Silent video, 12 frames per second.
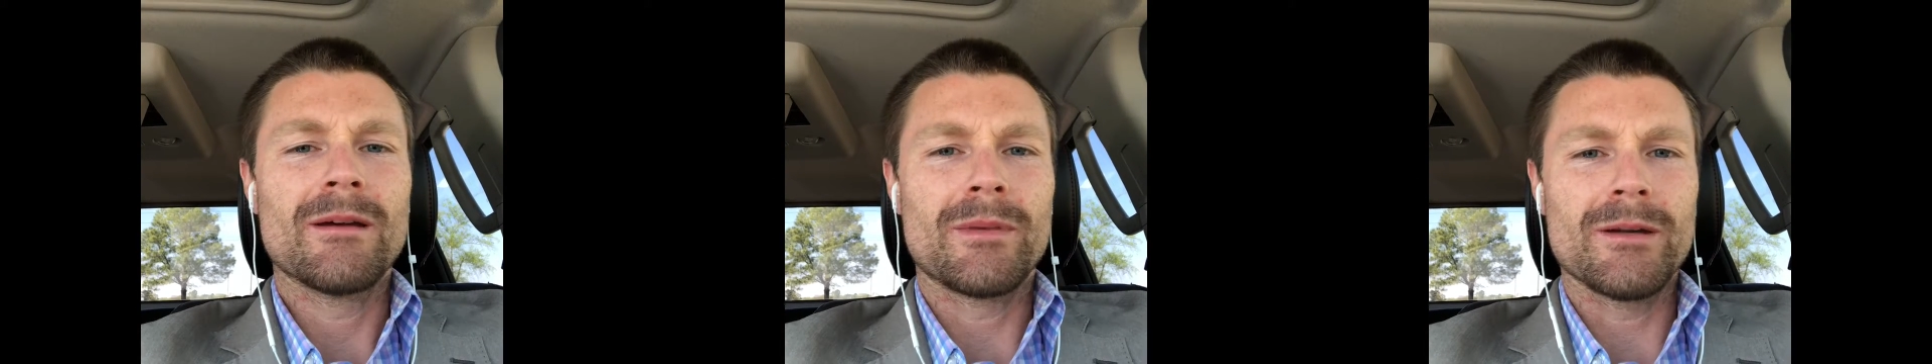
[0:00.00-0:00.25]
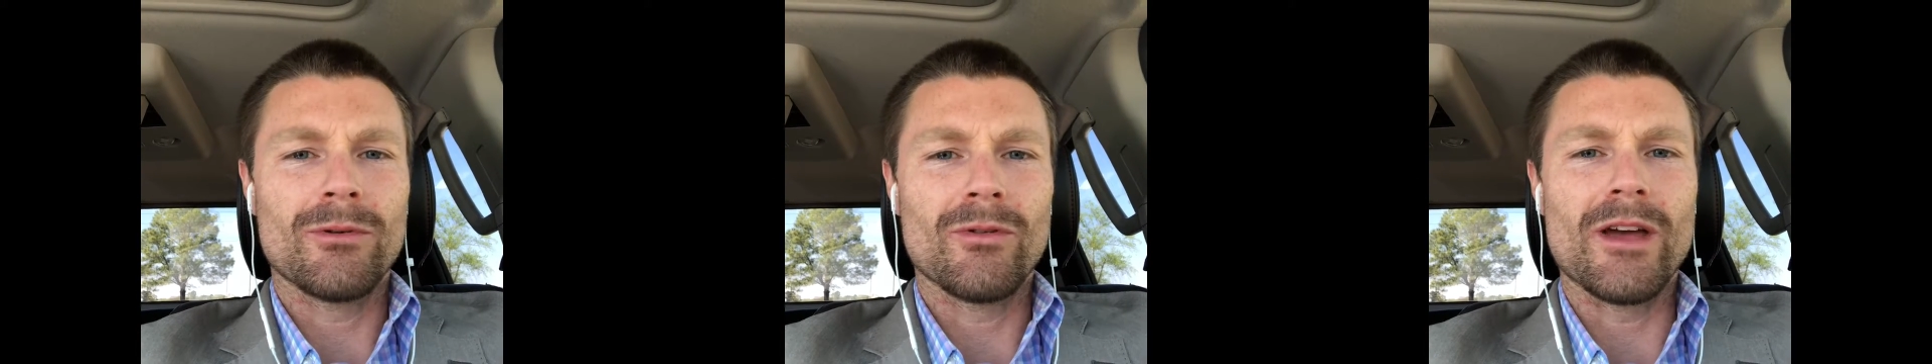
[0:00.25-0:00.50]

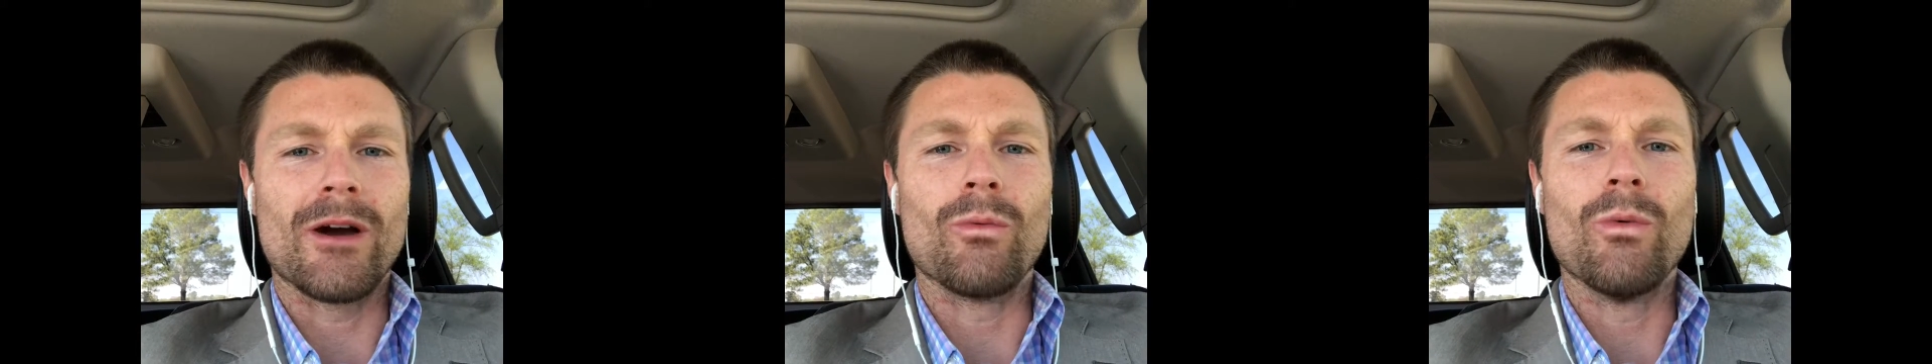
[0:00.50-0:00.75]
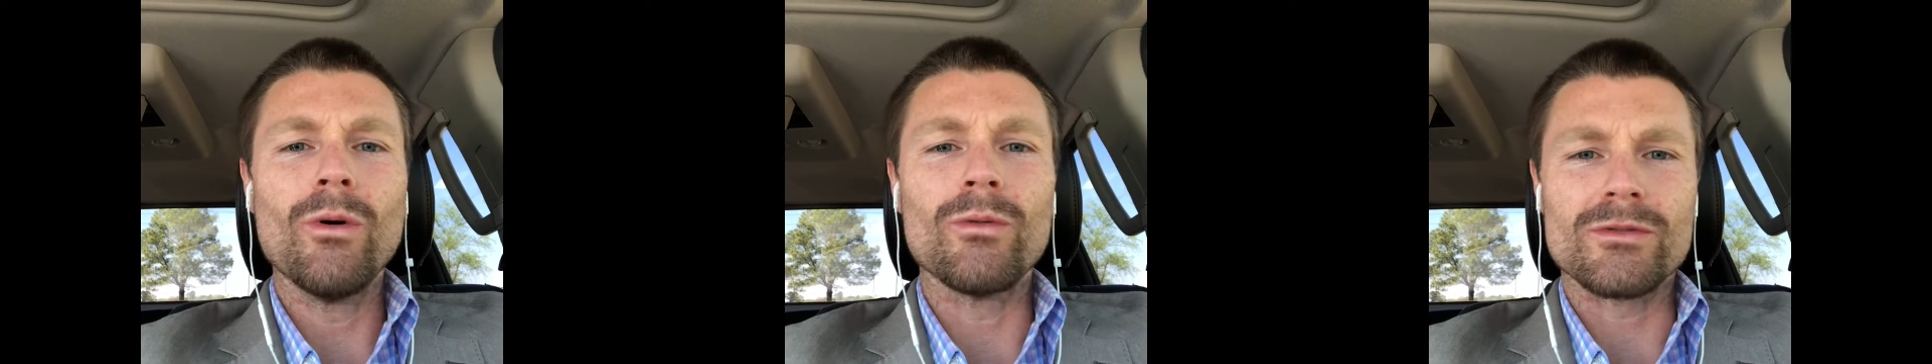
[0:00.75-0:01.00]
that
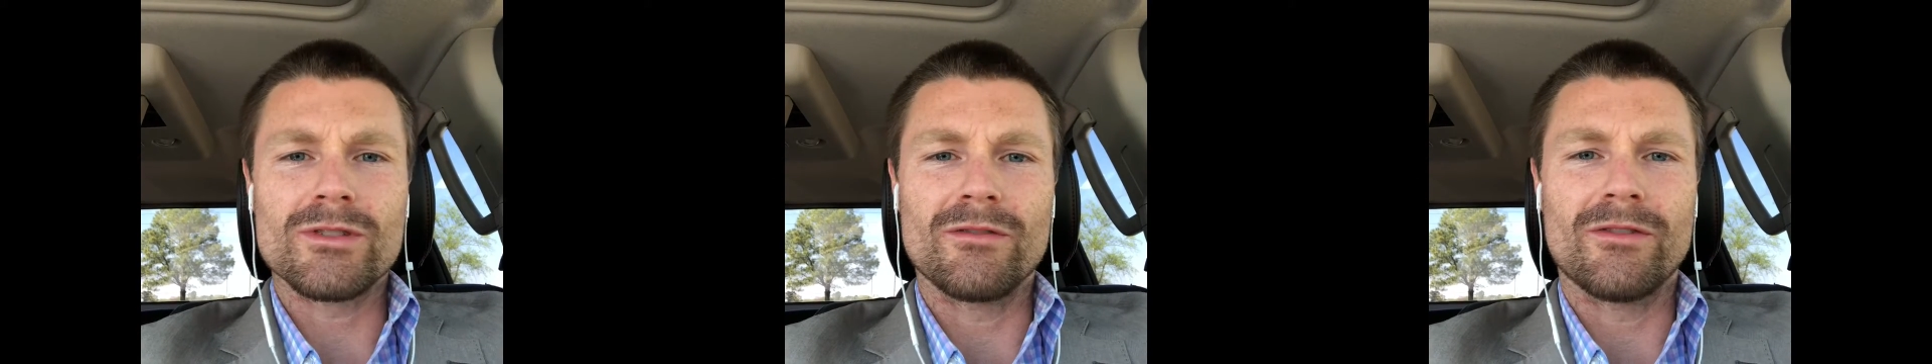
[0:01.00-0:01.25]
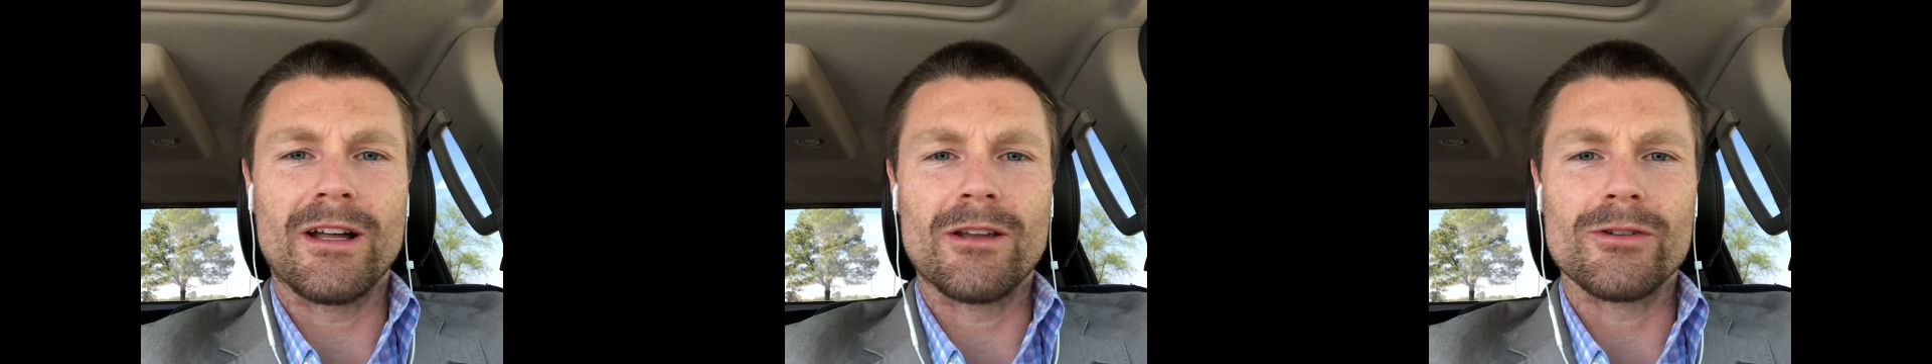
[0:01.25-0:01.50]
want to
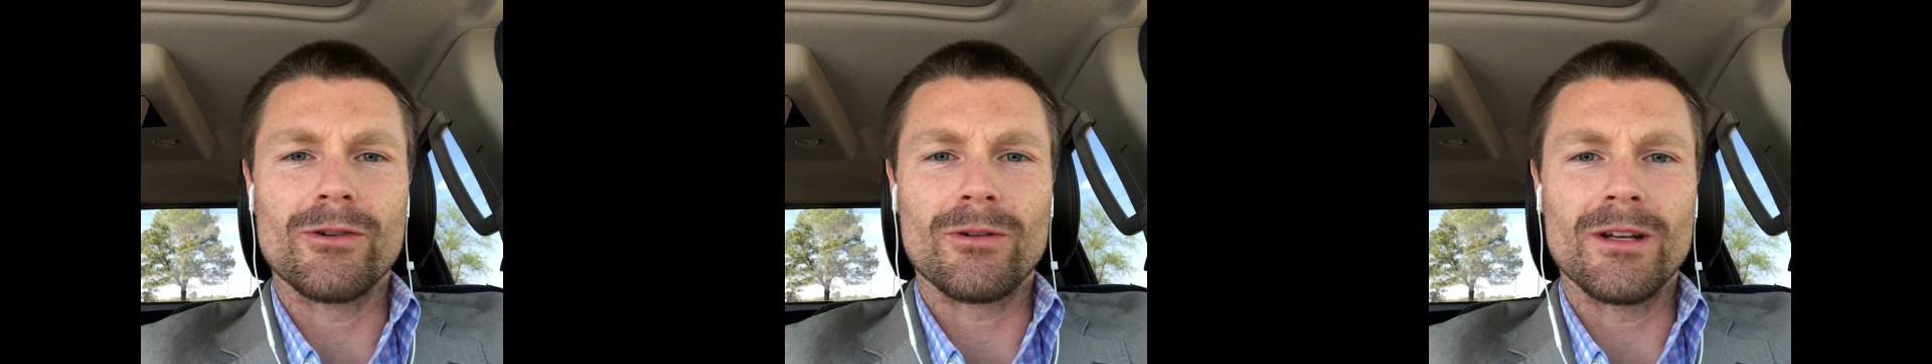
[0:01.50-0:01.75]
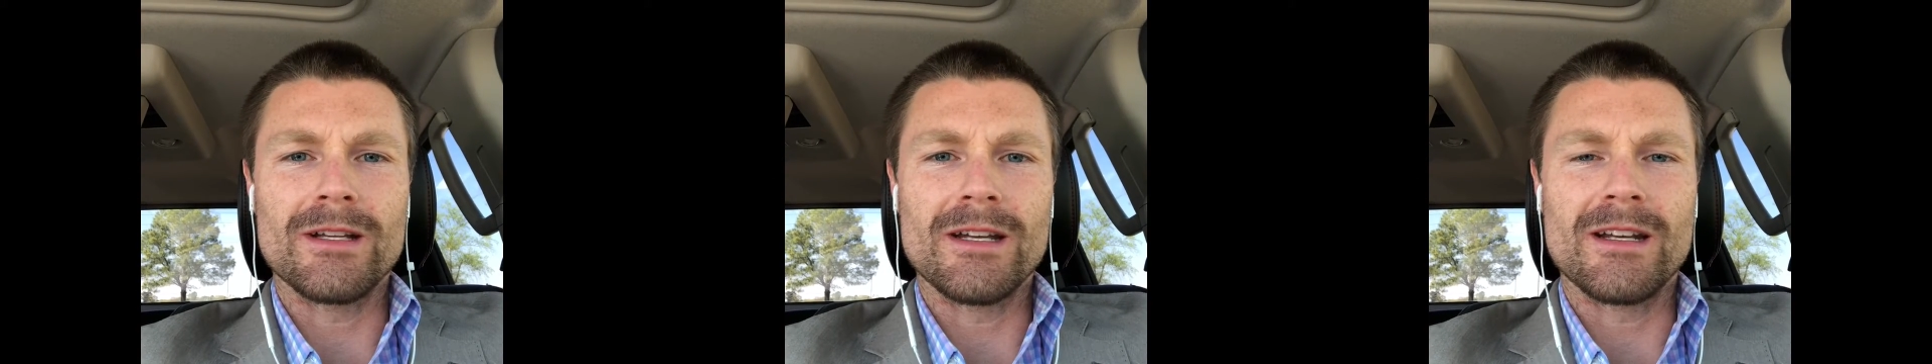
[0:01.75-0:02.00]
follow
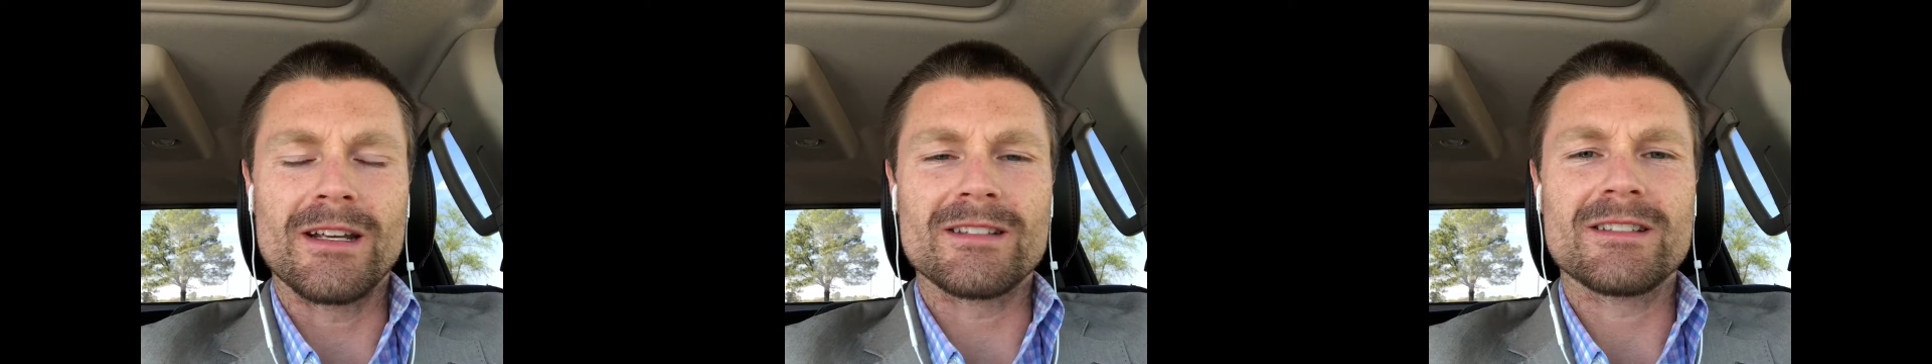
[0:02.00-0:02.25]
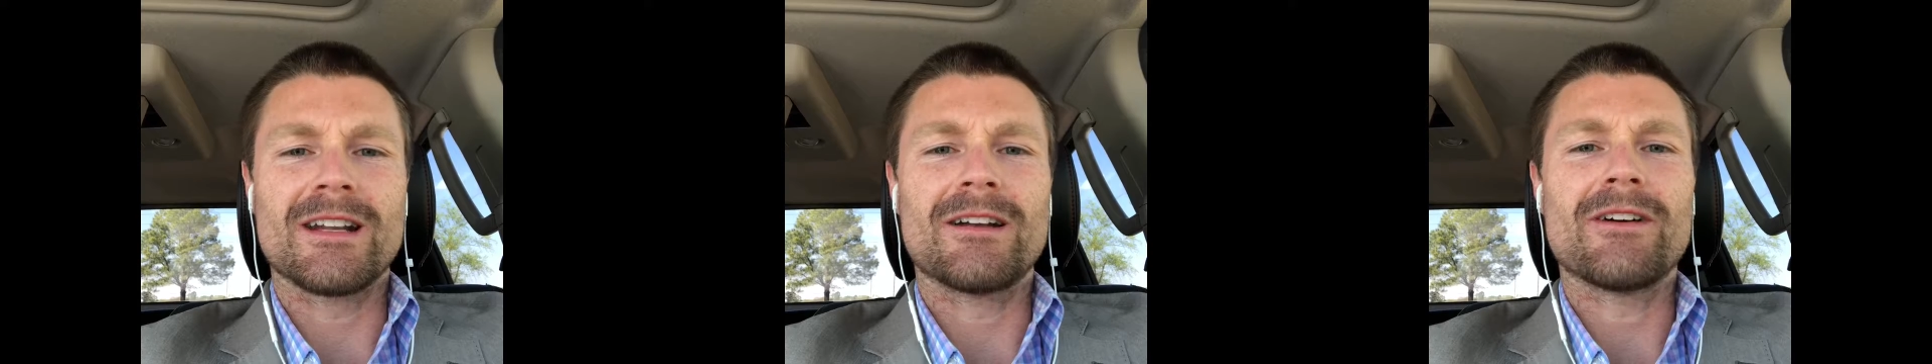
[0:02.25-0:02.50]
your lead instead